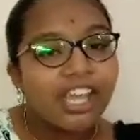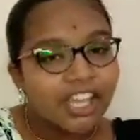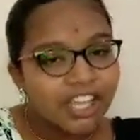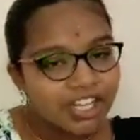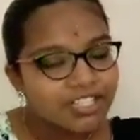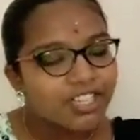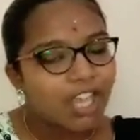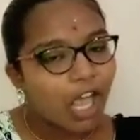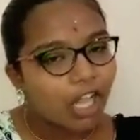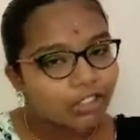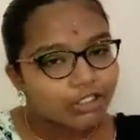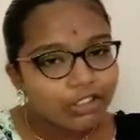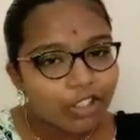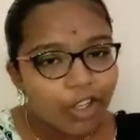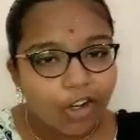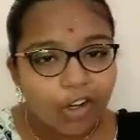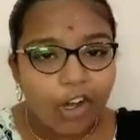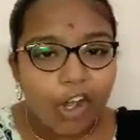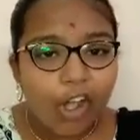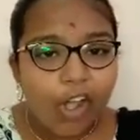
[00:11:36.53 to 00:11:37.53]
Is it yes
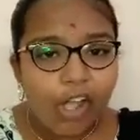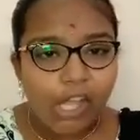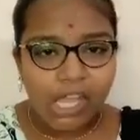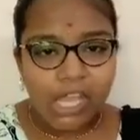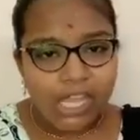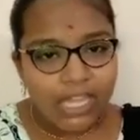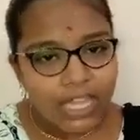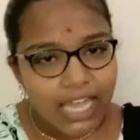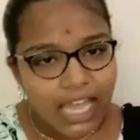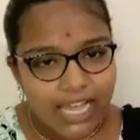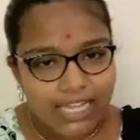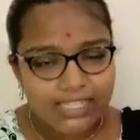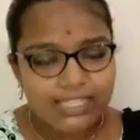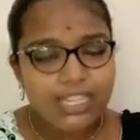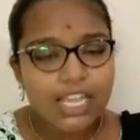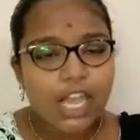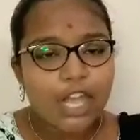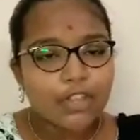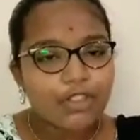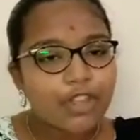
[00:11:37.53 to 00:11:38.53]
or no?
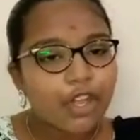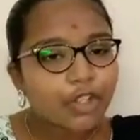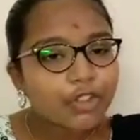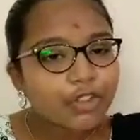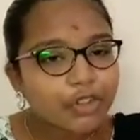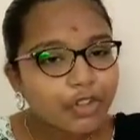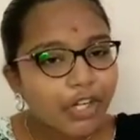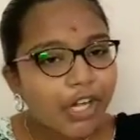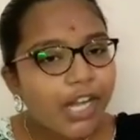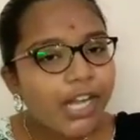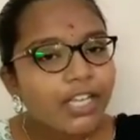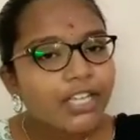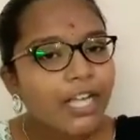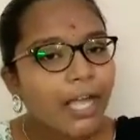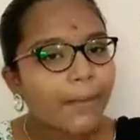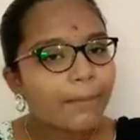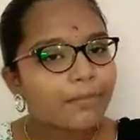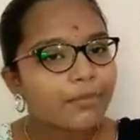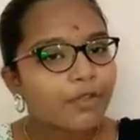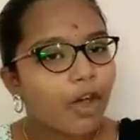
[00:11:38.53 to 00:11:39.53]
Yes, there are three
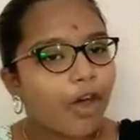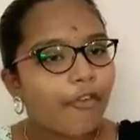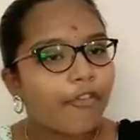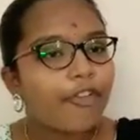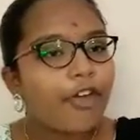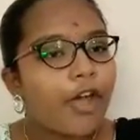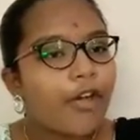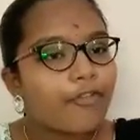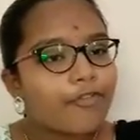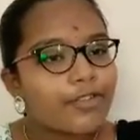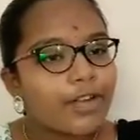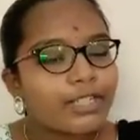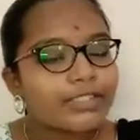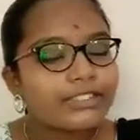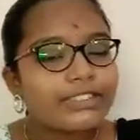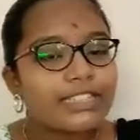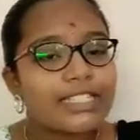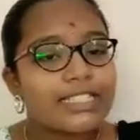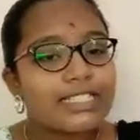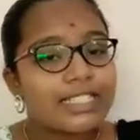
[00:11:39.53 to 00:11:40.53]
types of
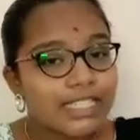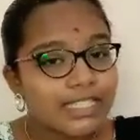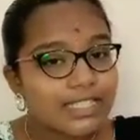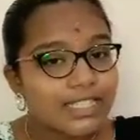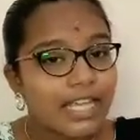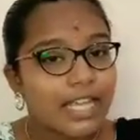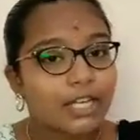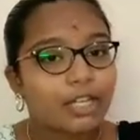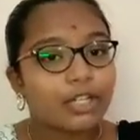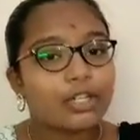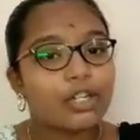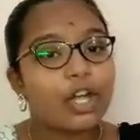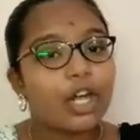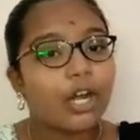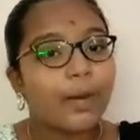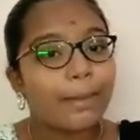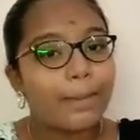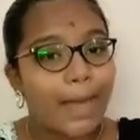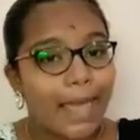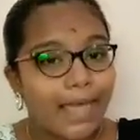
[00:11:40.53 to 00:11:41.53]
functions in their
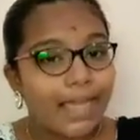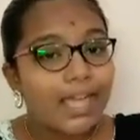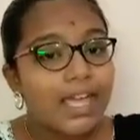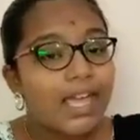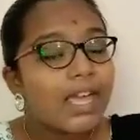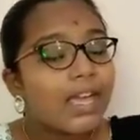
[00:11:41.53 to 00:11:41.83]
chloroplast.